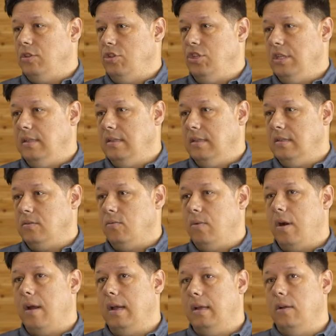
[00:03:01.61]
with Jesus
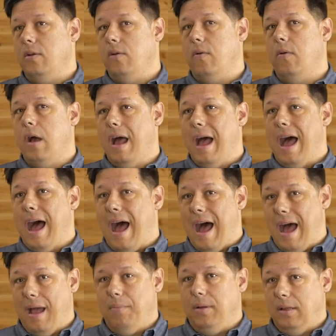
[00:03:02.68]
where I go,
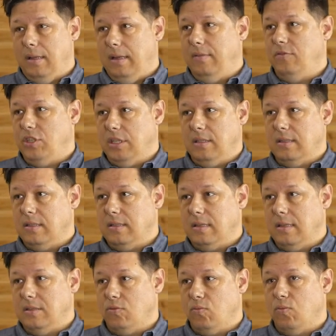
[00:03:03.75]
I believe
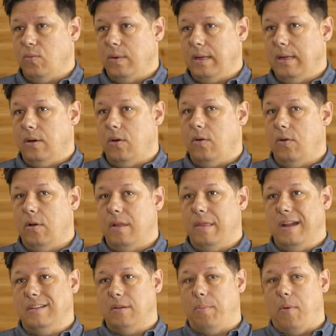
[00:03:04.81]
Jesus is real.
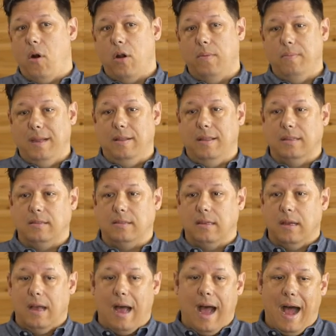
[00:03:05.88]
There's a part of me that's
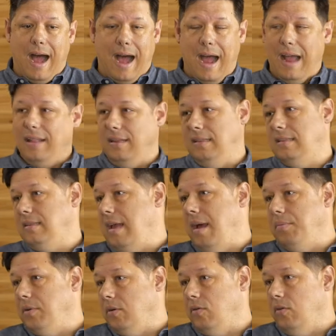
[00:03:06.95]
highly
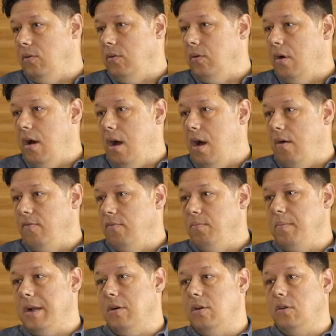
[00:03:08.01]
skeptical of
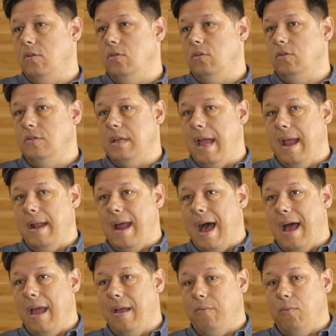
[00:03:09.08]
miracles, and
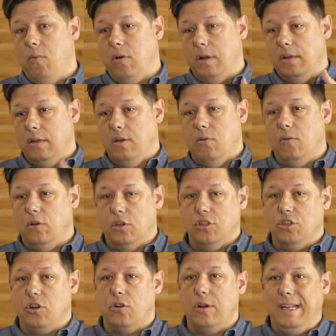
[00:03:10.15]
I wanted to go on a
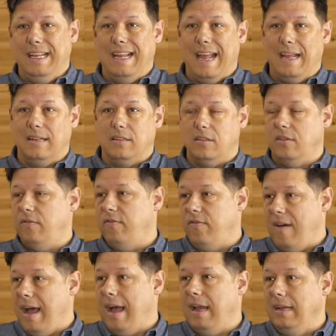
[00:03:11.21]
journey and to
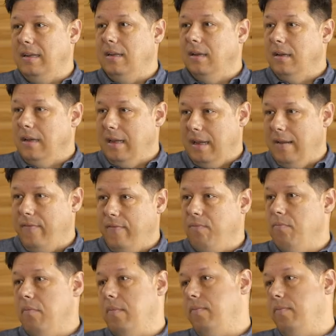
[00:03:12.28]
find if